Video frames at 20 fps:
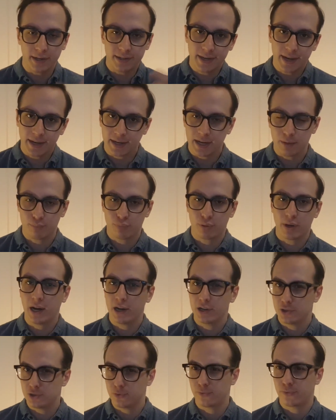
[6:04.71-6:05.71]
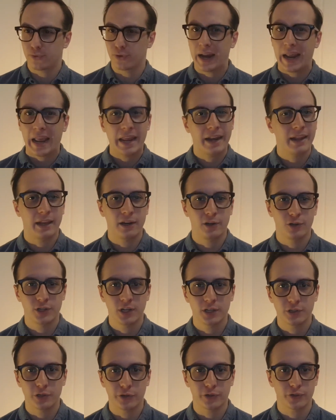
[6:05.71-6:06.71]
a decade prior for Hannah and Her
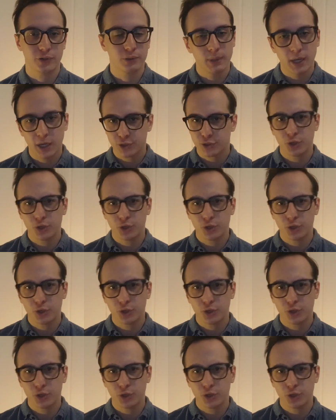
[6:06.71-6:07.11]
Sisters.